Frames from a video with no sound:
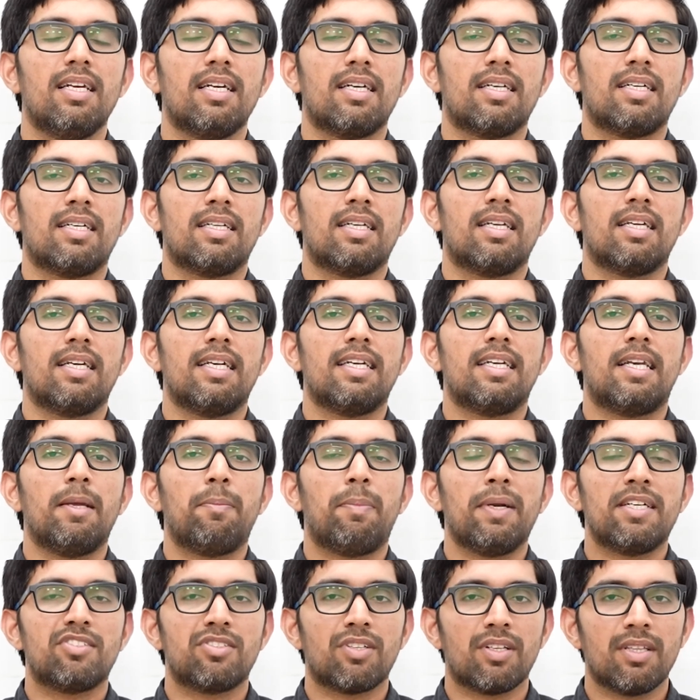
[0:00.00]
And it
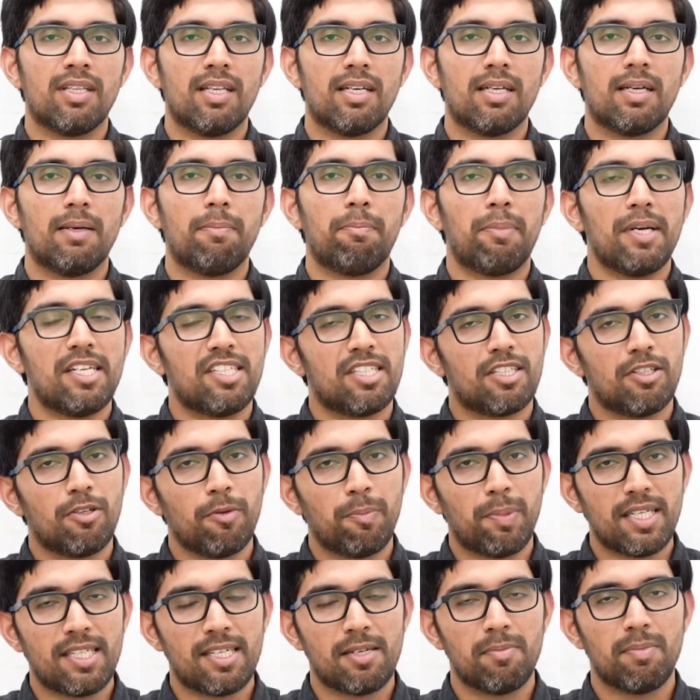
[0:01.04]
depends on the patient
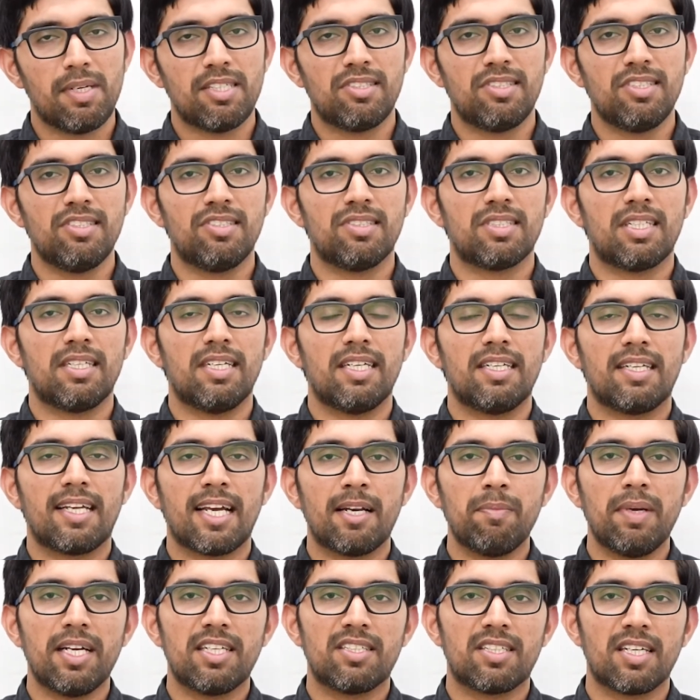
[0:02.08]
to patient basis, and it
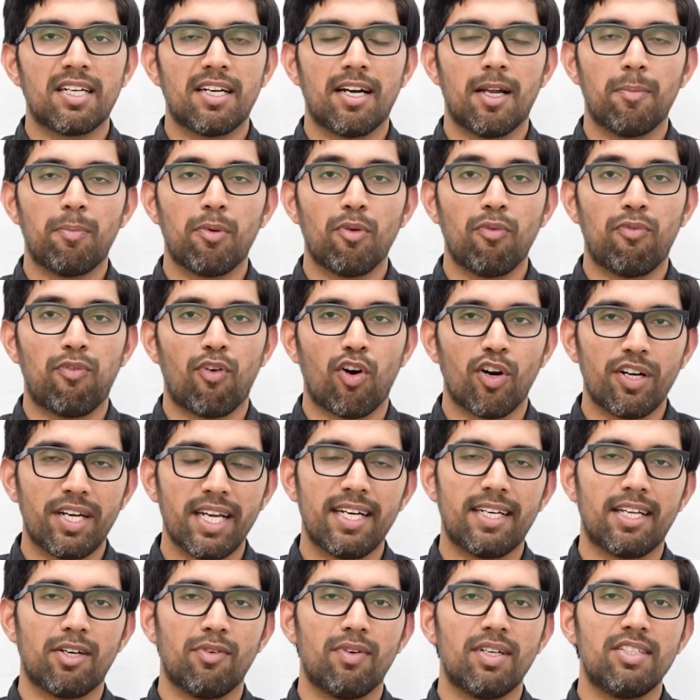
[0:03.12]
can be extended up to
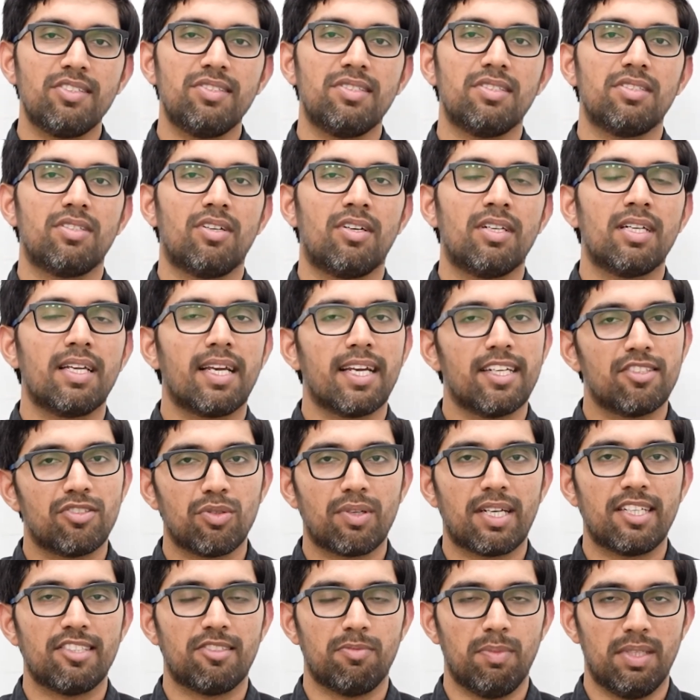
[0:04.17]
48 hours on case
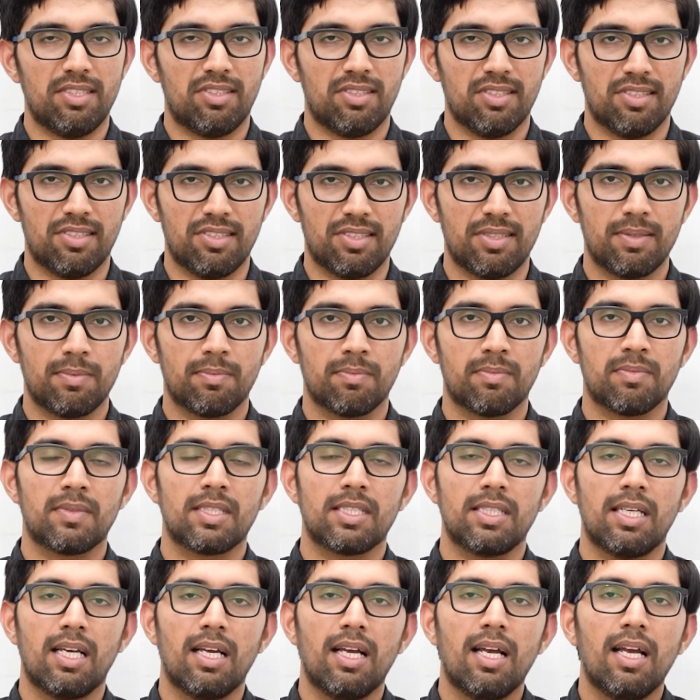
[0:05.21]
to case basis.
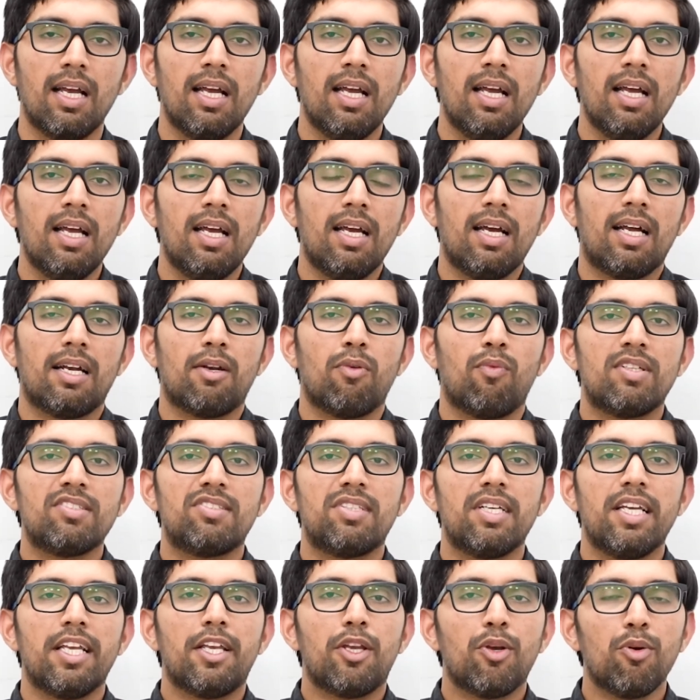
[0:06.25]
And
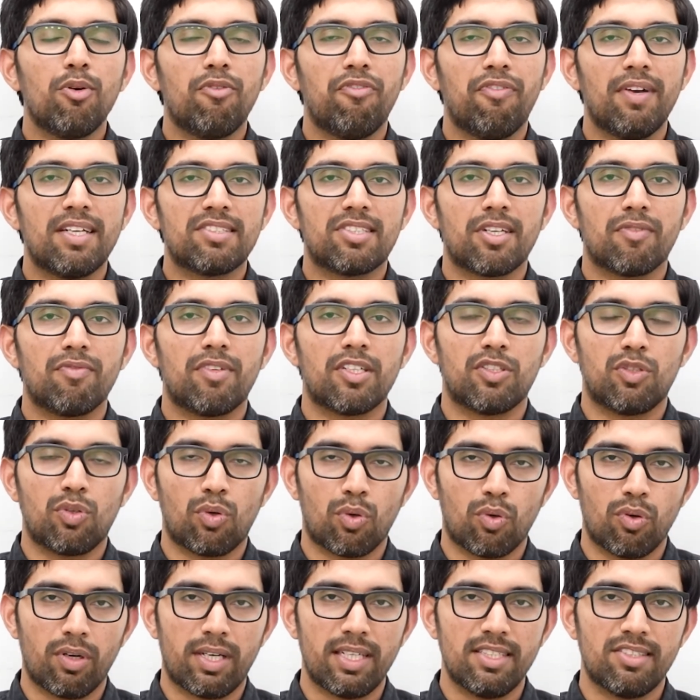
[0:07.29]
once the acute phase of the
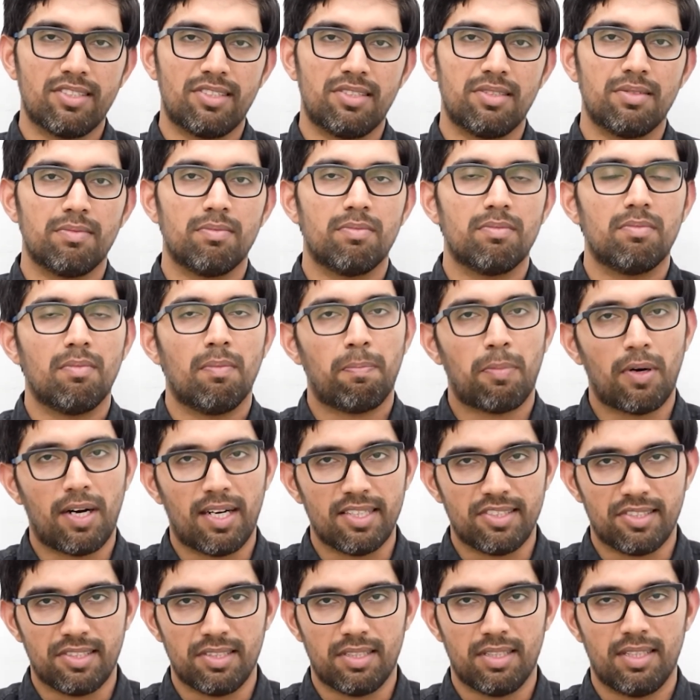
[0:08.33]
stroke is
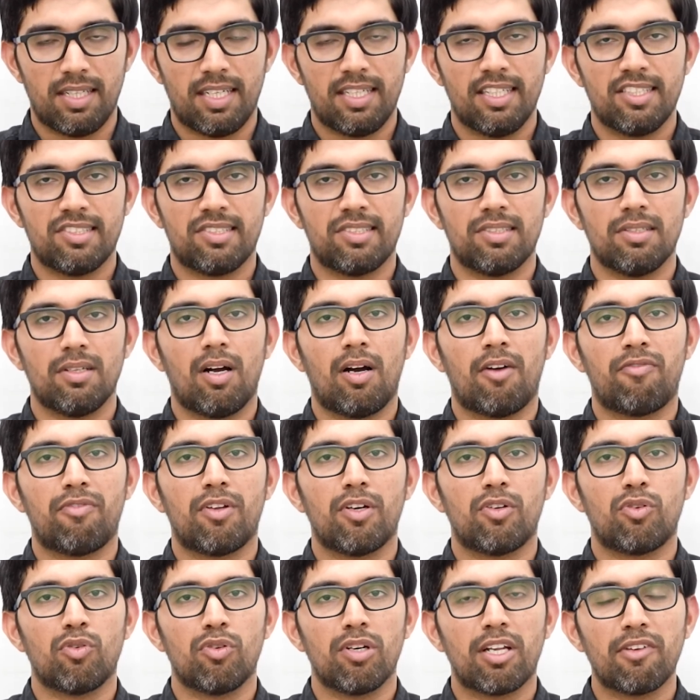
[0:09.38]
passed, that is
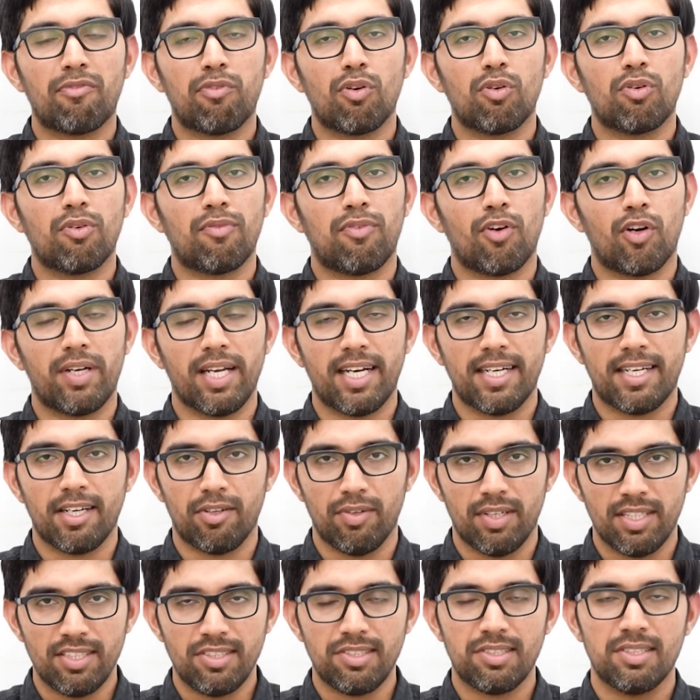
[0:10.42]
after 24 to 48
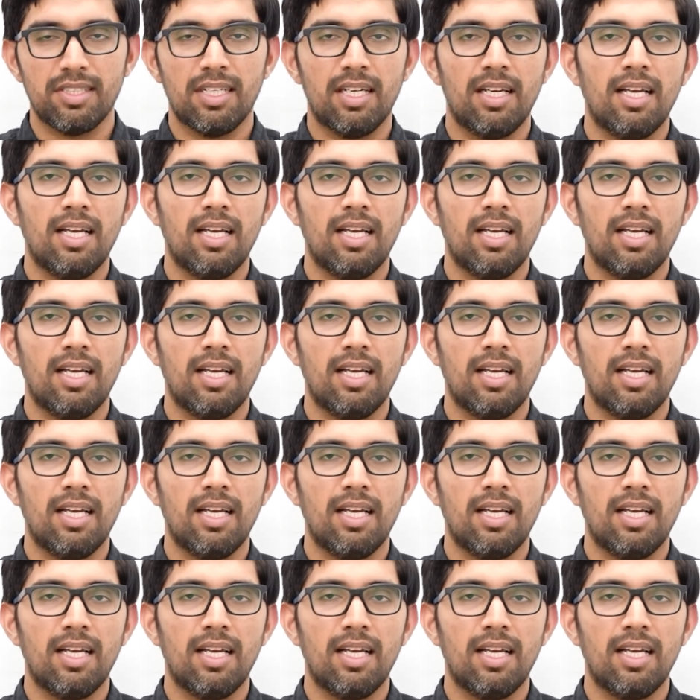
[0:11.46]
hours,